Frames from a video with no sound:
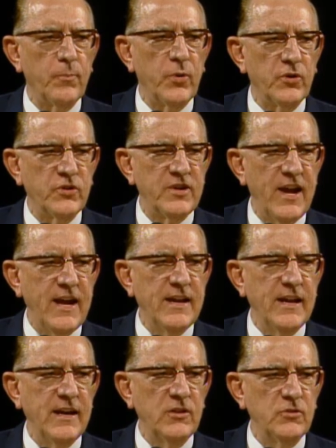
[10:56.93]

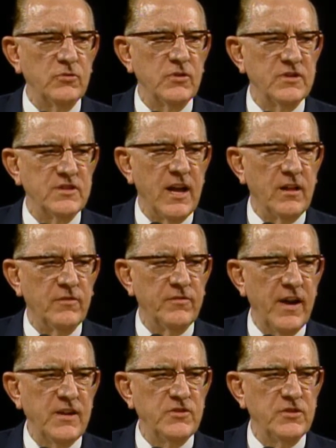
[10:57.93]
pertaining to the
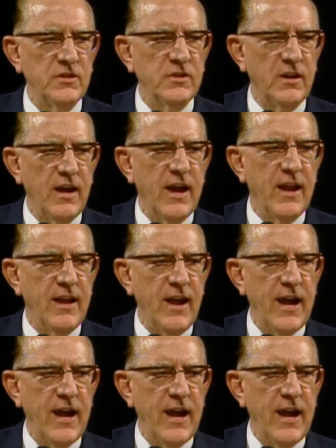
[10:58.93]
salvation and